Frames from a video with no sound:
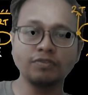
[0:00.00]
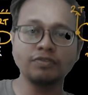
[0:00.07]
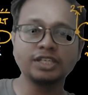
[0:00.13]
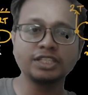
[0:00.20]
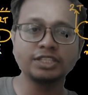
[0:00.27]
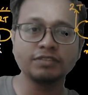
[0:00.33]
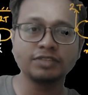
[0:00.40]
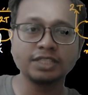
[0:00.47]
of
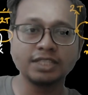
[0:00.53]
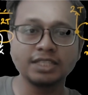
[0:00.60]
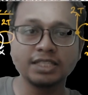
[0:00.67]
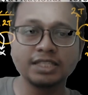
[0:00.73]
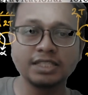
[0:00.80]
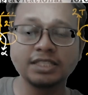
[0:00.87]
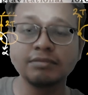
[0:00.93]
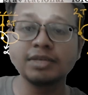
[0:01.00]
inertia of a cylinder
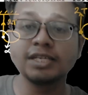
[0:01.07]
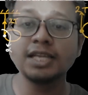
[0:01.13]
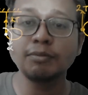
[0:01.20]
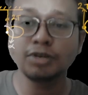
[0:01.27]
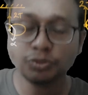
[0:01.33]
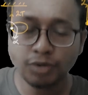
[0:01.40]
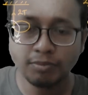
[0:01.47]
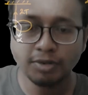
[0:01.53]
is nothing but
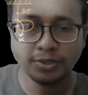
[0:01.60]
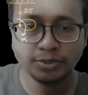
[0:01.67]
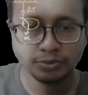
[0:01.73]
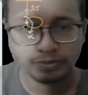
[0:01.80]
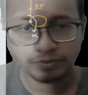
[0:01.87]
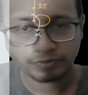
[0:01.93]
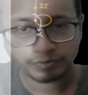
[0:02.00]
m square by 2.